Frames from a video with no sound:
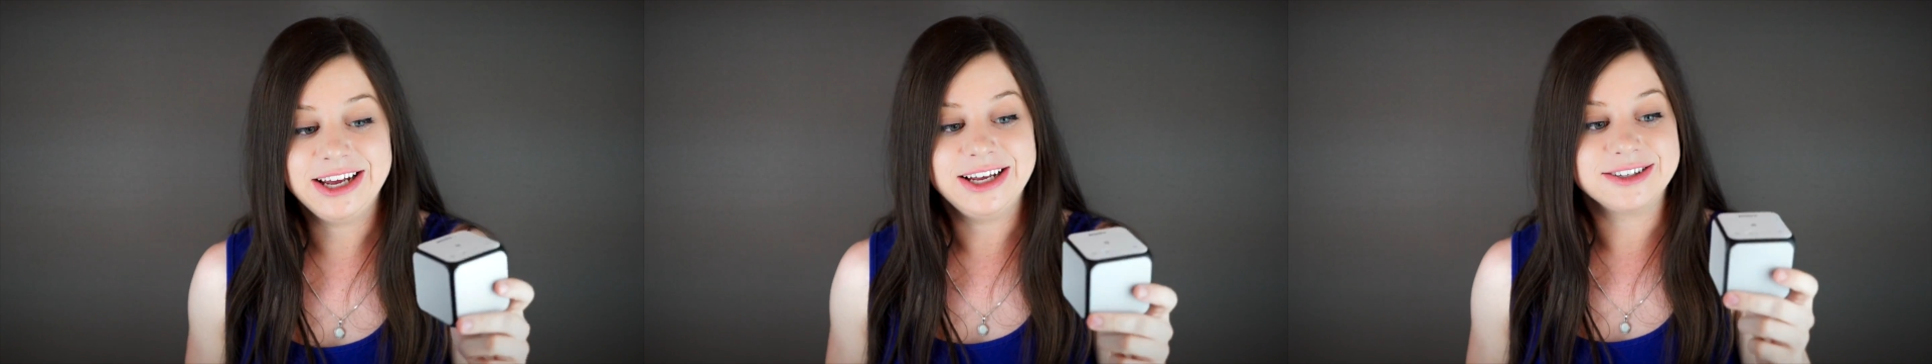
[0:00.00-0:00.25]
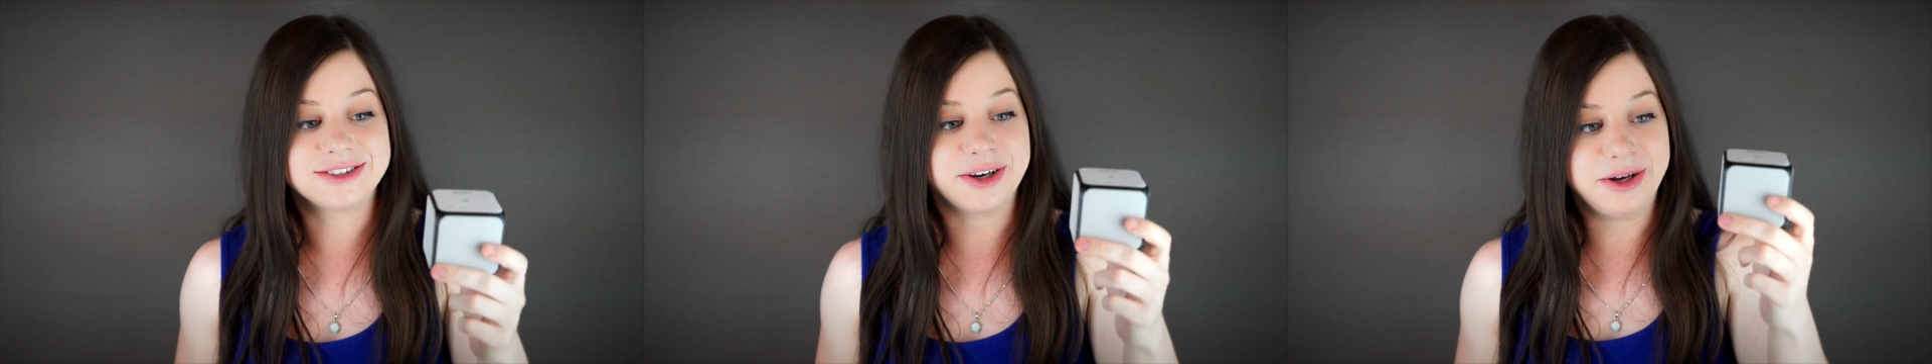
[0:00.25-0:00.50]

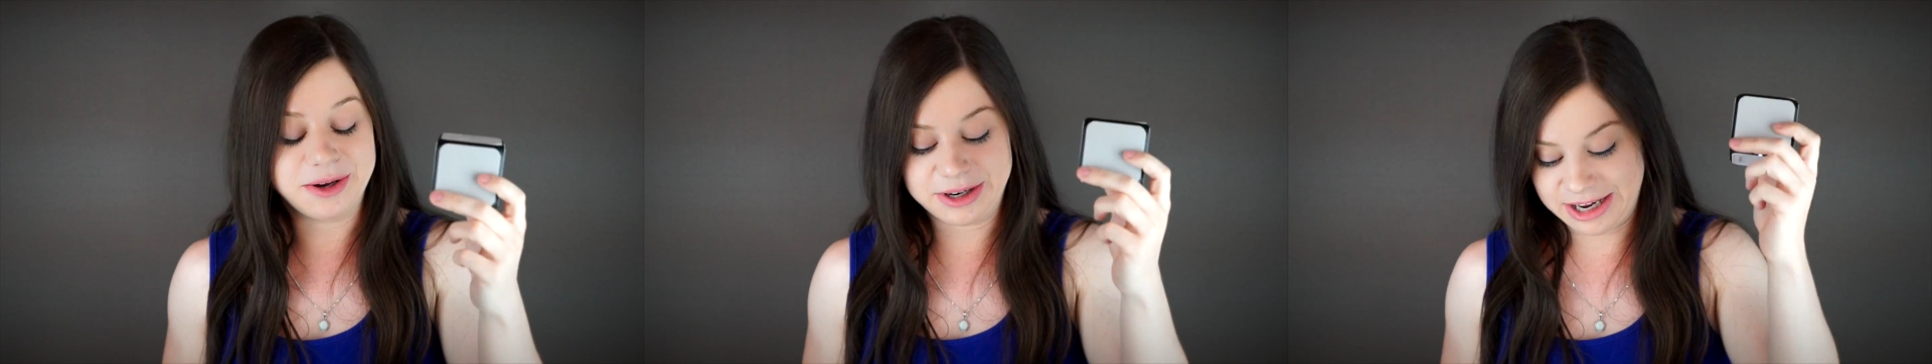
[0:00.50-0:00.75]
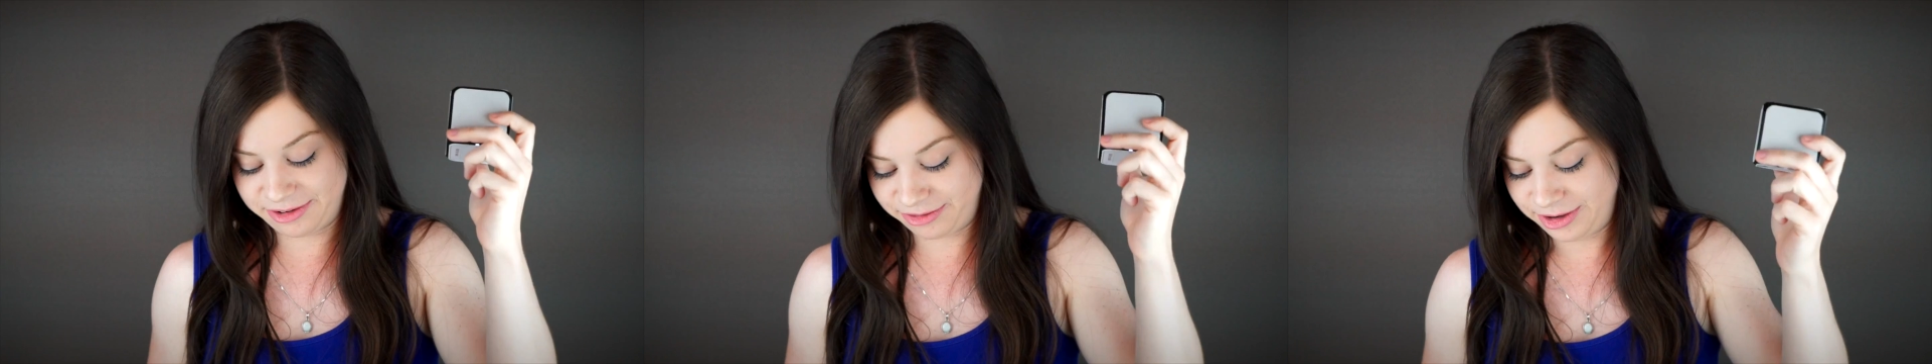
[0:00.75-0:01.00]
So you can
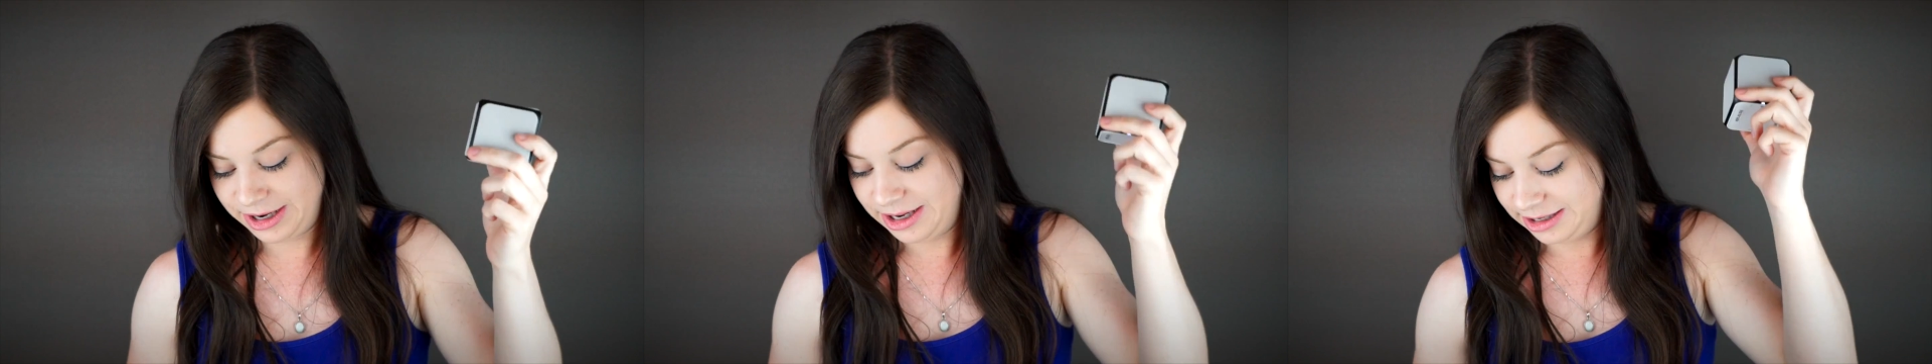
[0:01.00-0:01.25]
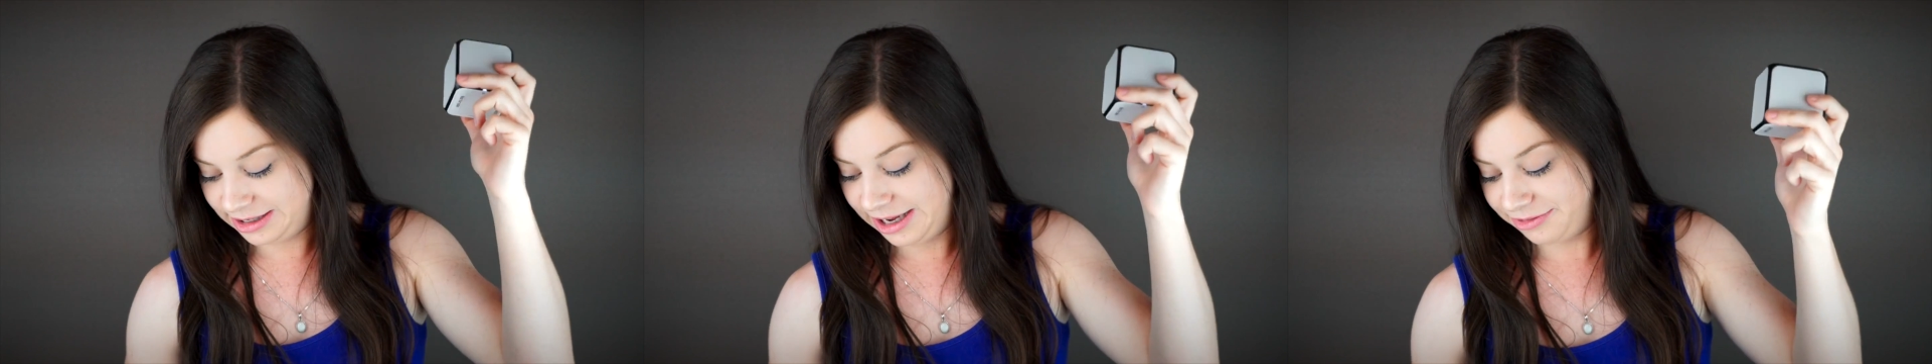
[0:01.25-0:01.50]
have
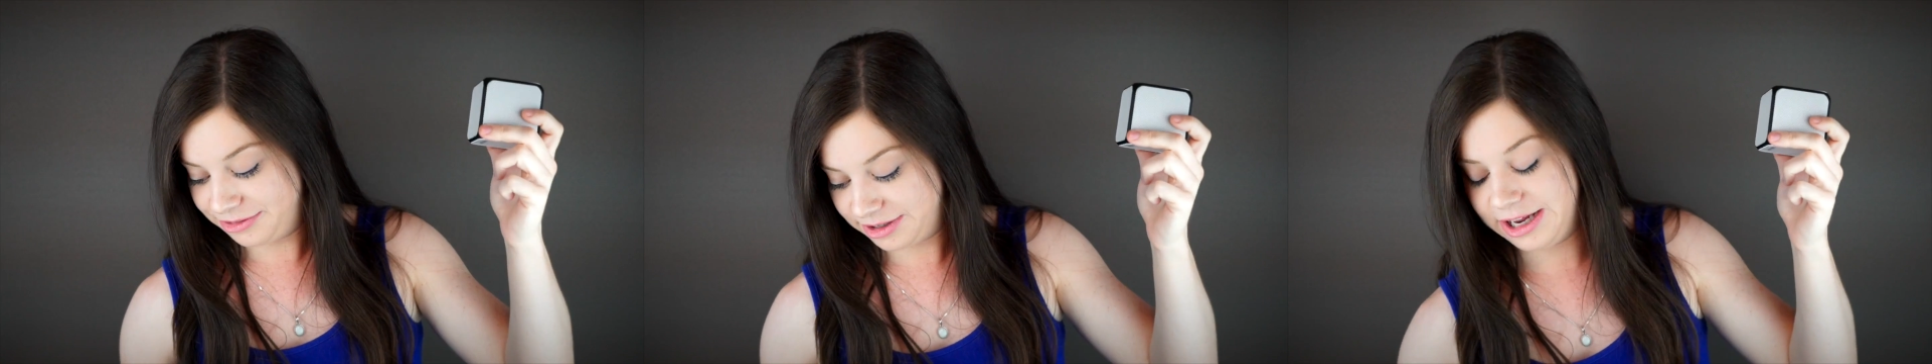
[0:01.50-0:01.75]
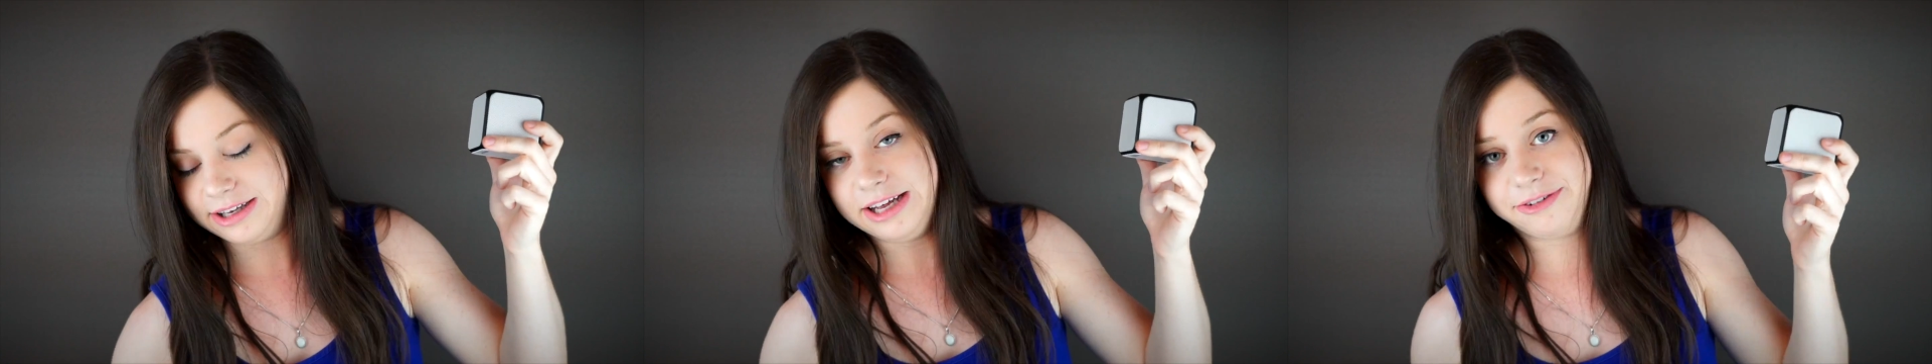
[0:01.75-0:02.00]
left
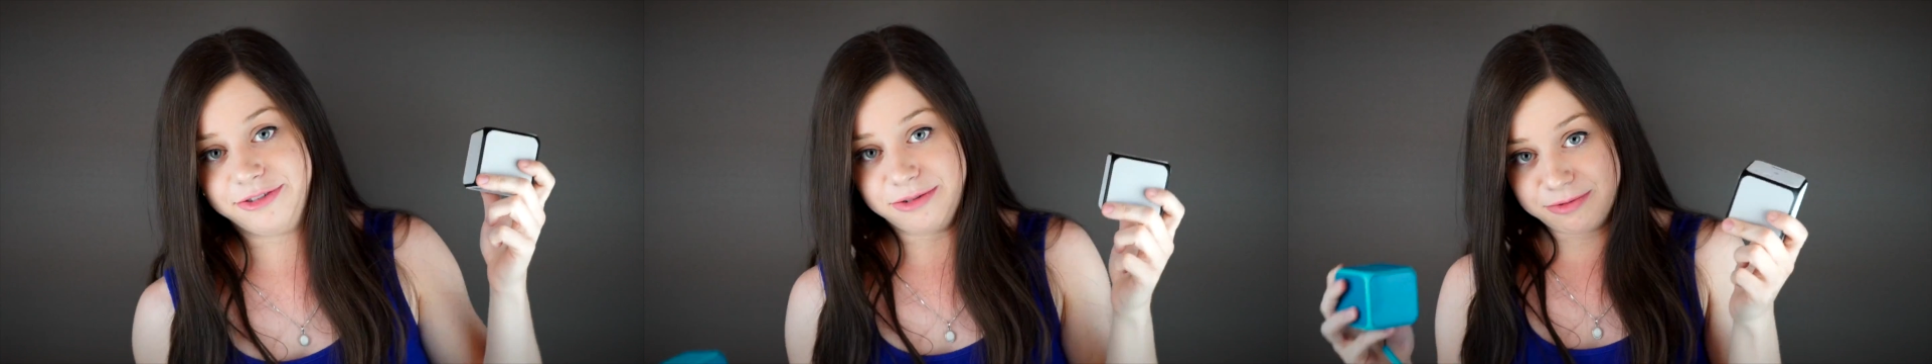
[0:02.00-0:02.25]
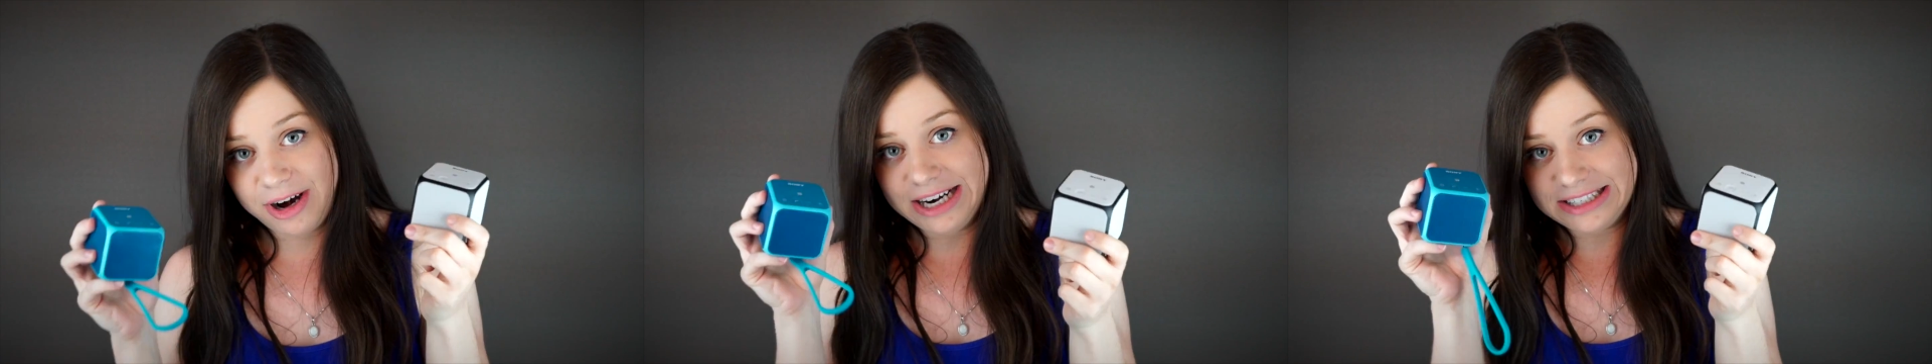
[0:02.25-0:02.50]
and
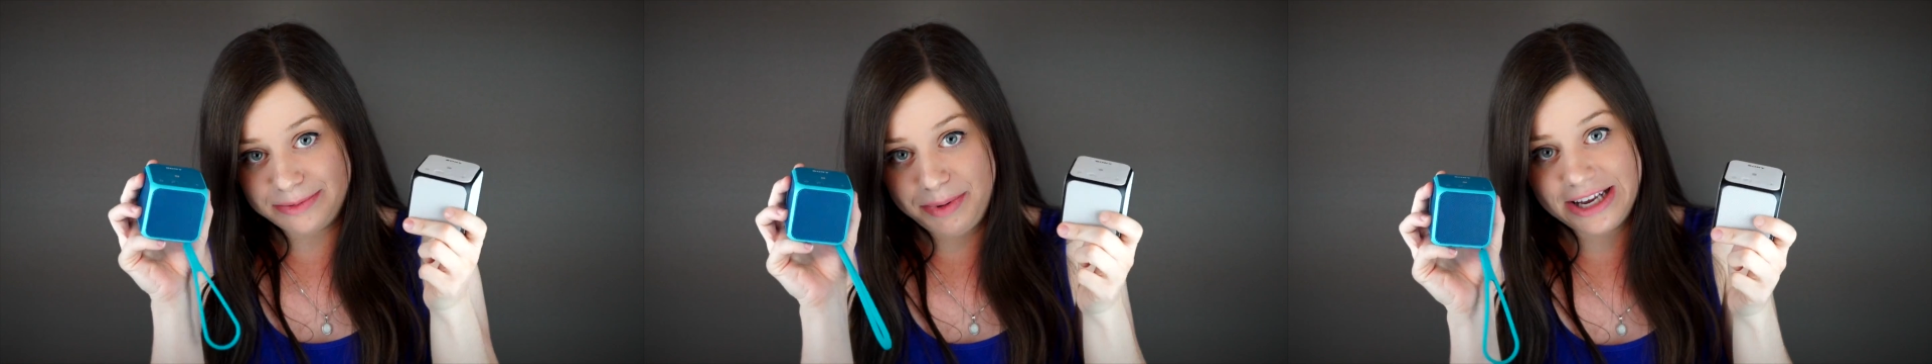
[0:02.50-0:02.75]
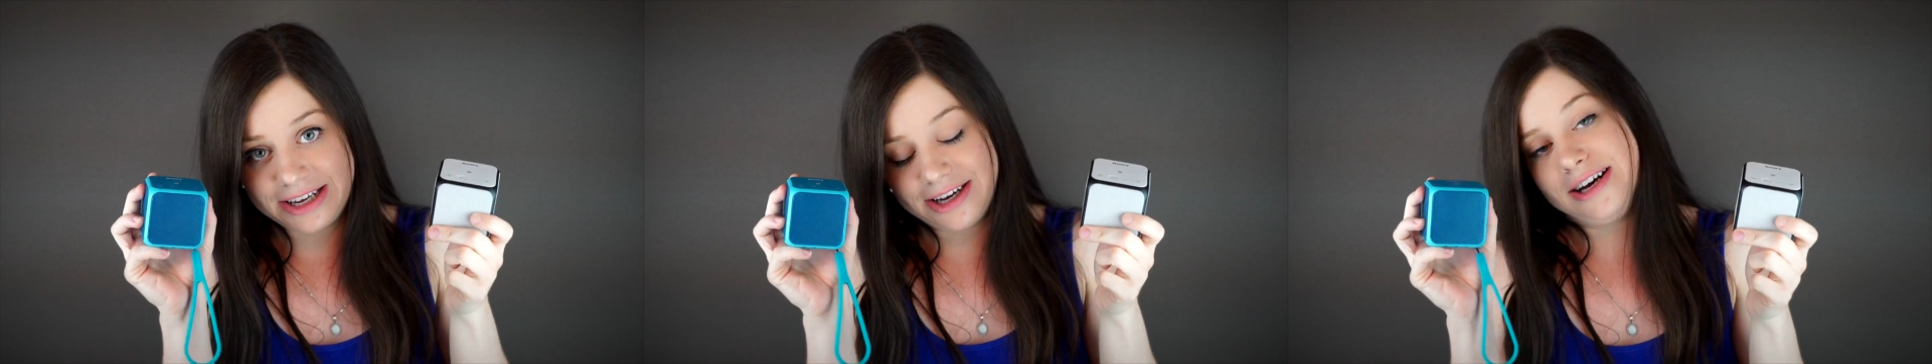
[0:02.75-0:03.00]
right
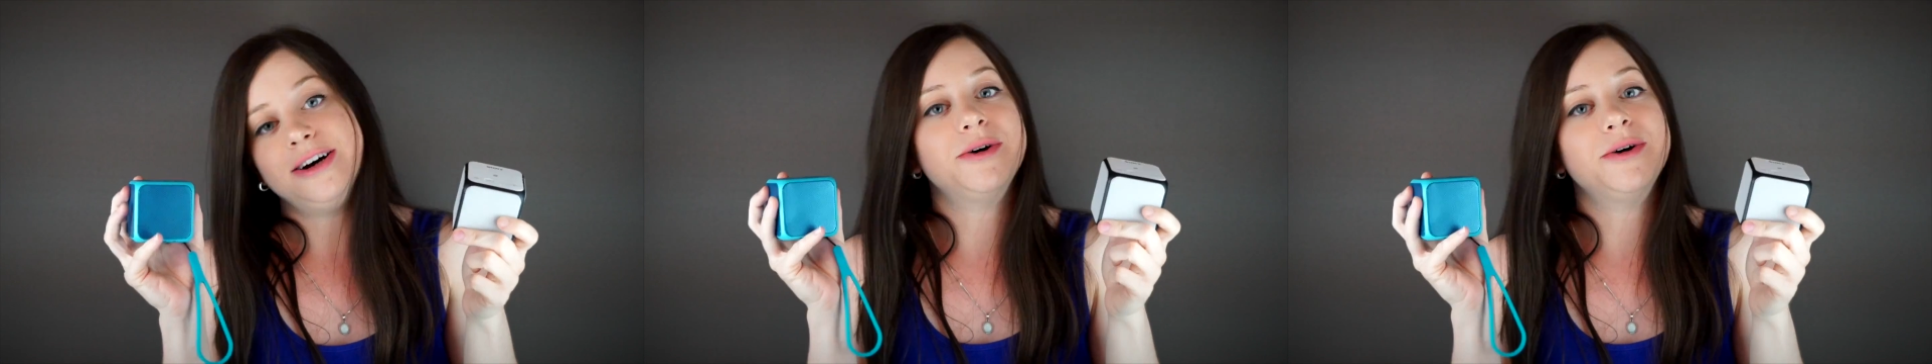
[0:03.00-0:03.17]
speaker,